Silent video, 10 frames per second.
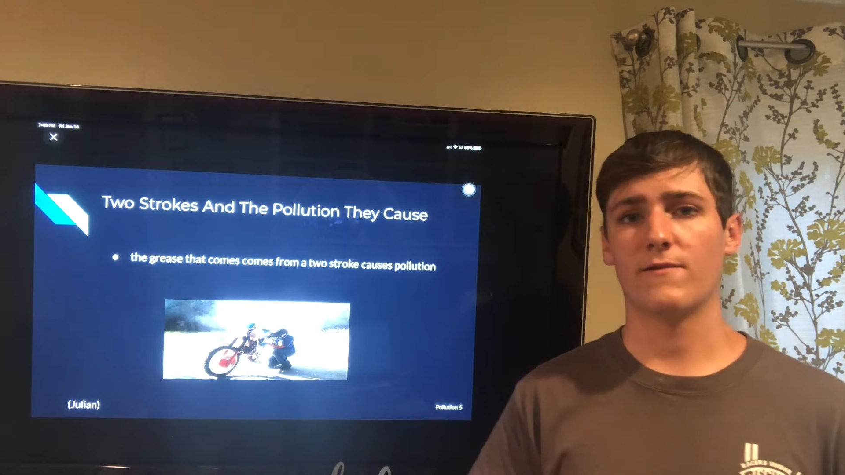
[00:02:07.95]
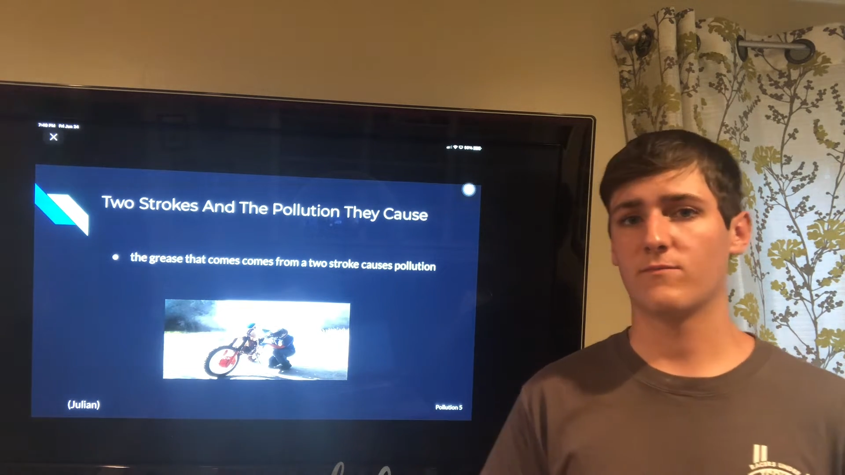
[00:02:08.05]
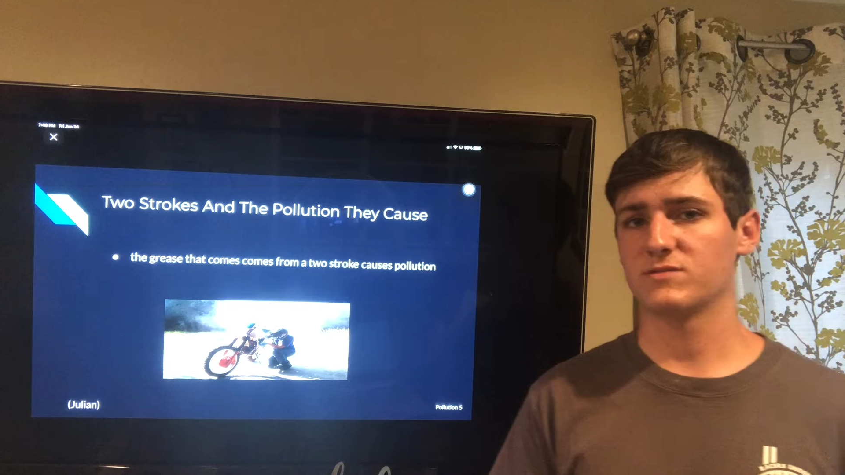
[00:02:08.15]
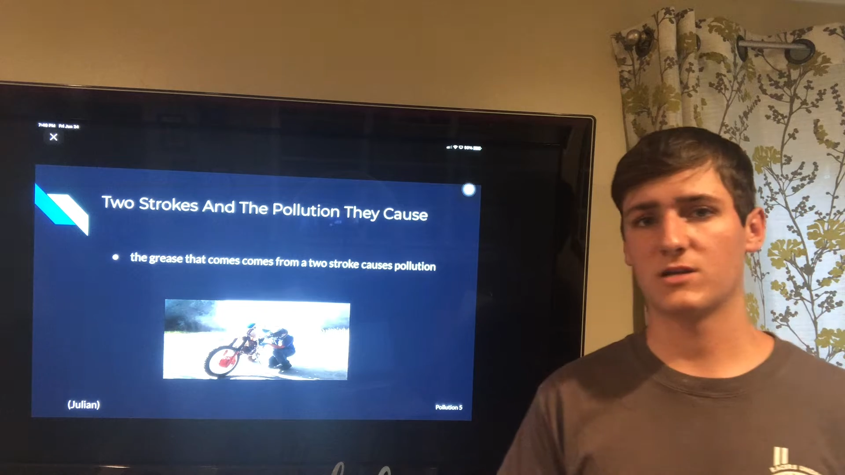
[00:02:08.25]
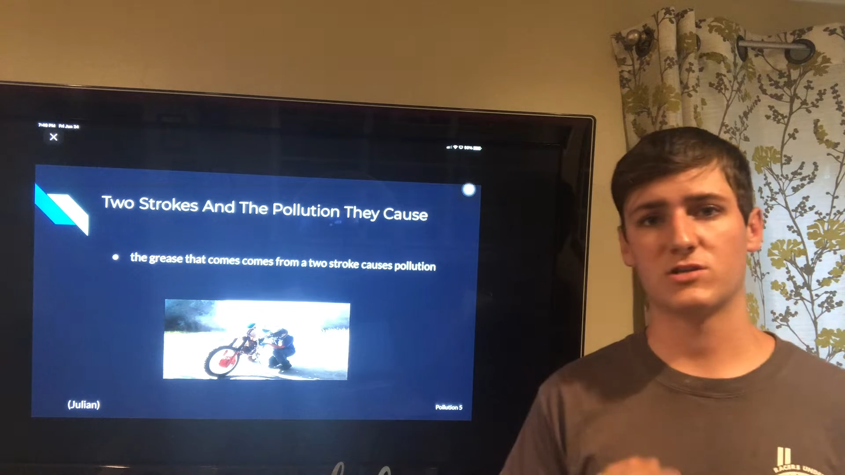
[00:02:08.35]

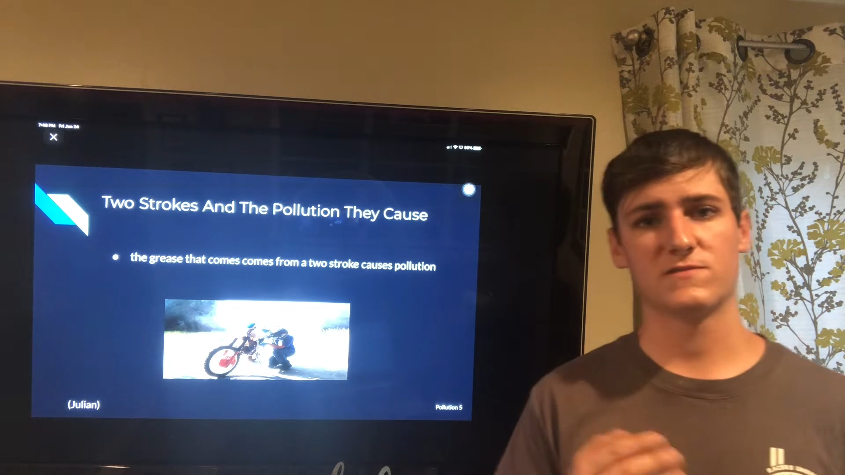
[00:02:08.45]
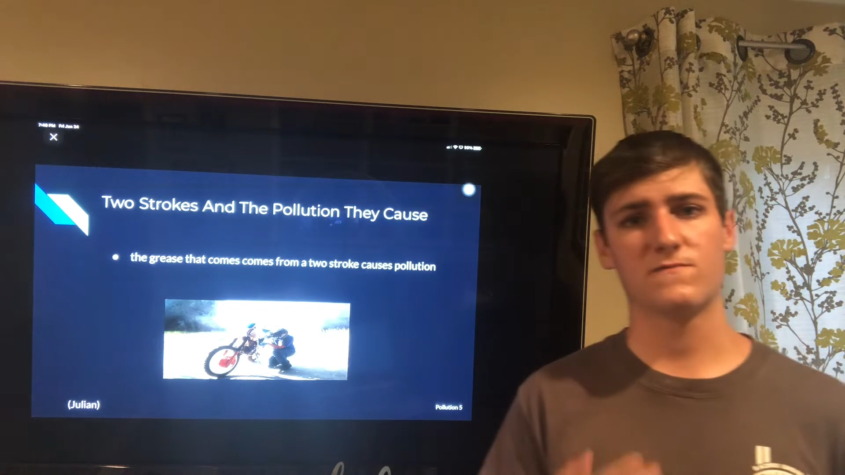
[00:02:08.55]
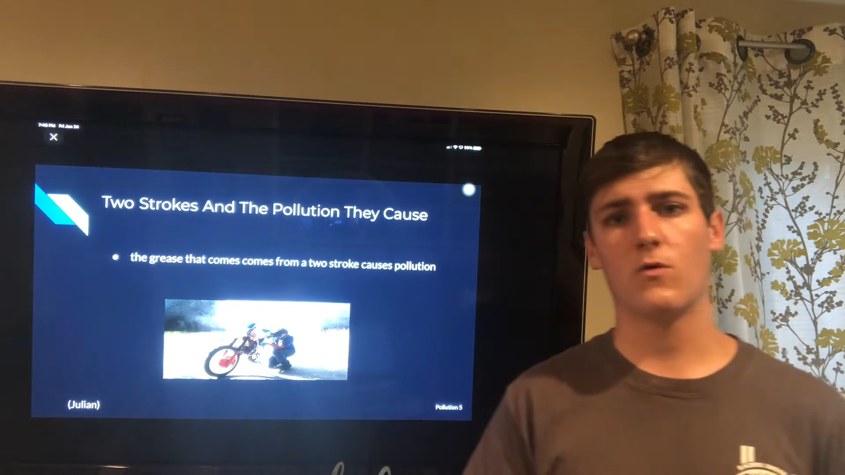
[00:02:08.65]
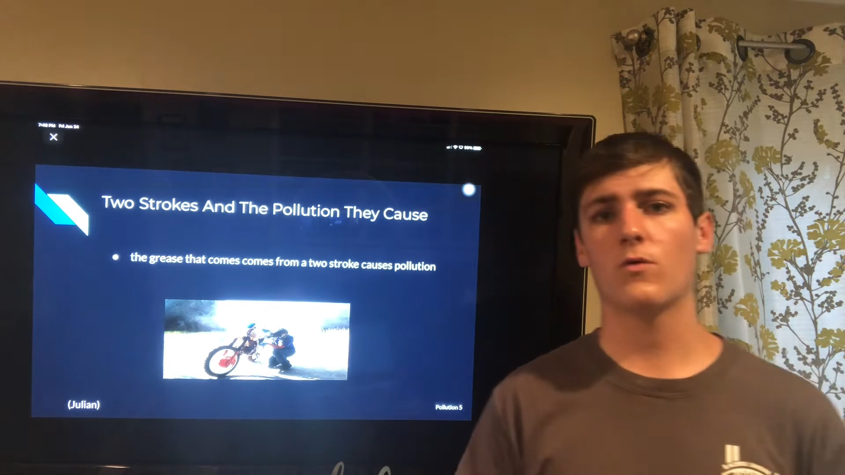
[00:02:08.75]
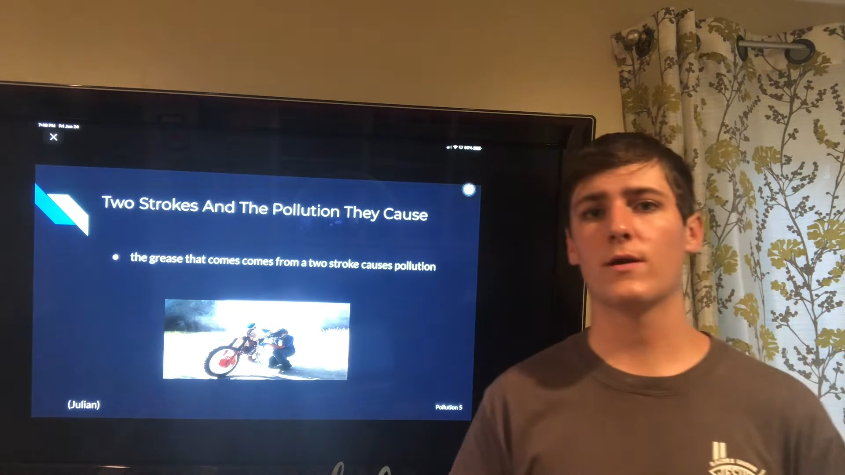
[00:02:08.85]
such as
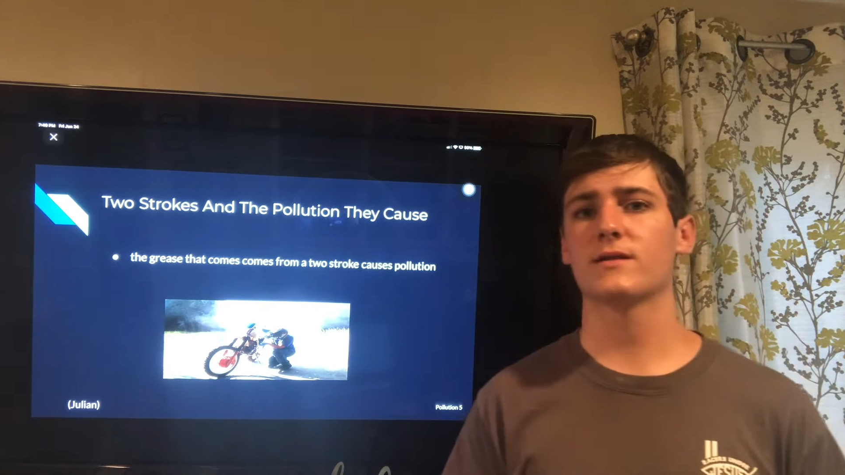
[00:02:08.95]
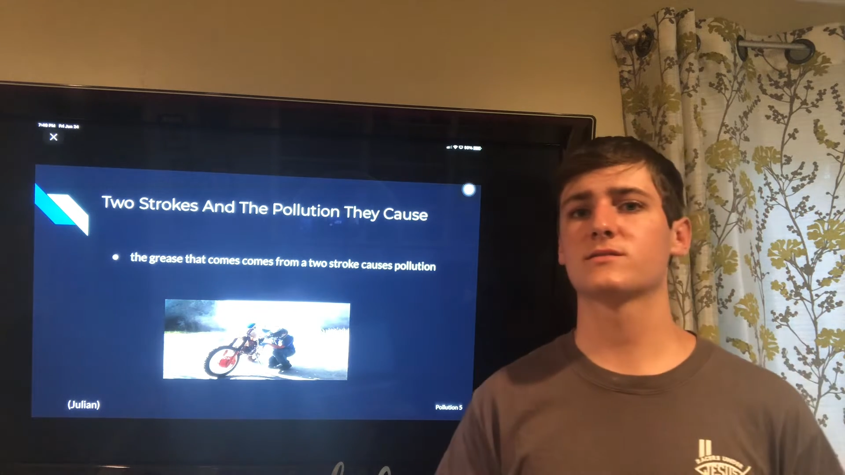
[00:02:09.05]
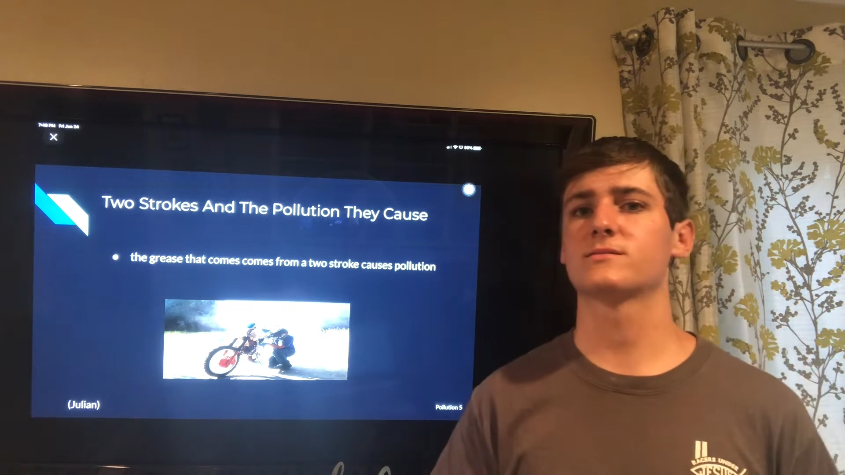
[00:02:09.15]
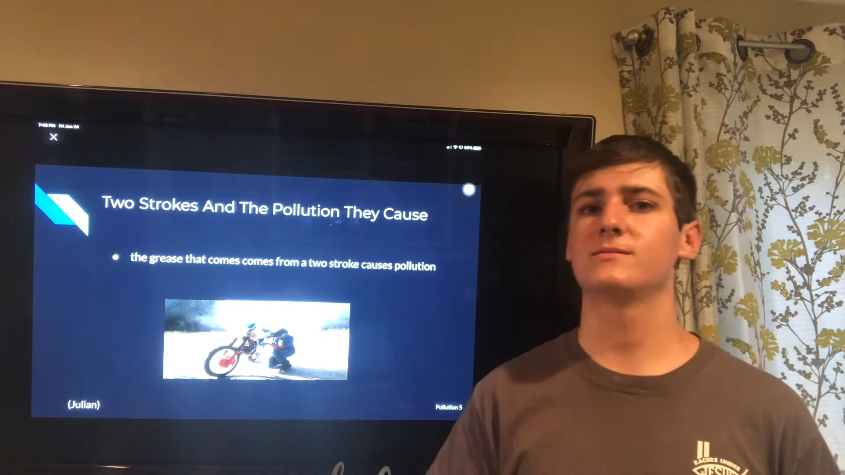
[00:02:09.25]
forests,